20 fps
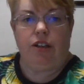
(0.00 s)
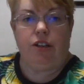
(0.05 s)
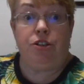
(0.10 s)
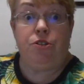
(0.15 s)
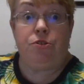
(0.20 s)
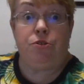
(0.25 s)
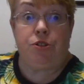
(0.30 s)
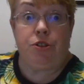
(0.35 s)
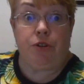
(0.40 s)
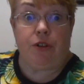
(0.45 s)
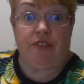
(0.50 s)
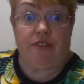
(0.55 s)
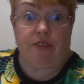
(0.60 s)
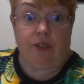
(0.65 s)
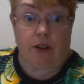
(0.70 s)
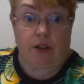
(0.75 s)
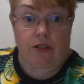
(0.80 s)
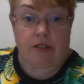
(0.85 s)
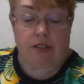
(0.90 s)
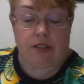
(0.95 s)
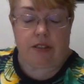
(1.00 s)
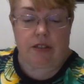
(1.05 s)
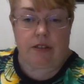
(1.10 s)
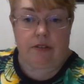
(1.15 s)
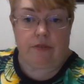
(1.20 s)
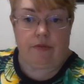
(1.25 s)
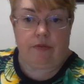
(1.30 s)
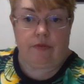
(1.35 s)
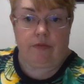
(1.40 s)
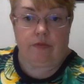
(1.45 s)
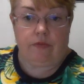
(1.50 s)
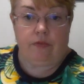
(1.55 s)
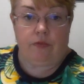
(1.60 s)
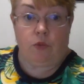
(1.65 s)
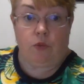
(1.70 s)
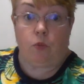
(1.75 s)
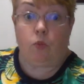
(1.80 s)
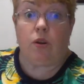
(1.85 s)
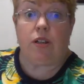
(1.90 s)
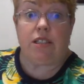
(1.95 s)
You do it first.
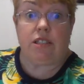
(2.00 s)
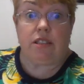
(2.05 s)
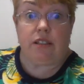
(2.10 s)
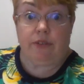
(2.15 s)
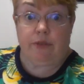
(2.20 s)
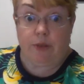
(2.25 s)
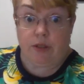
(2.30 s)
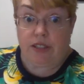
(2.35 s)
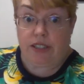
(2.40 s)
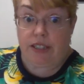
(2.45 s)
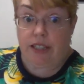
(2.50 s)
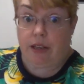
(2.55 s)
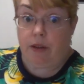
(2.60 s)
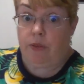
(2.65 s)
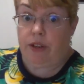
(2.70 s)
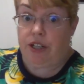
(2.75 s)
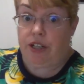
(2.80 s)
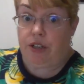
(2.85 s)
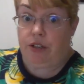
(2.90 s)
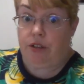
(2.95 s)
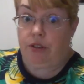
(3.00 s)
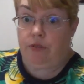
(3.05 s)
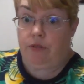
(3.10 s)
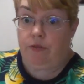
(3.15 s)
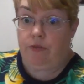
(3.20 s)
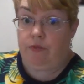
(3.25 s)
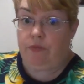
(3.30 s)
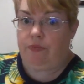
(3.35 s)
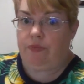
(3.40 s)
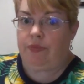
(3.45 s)
What's the first thing we do?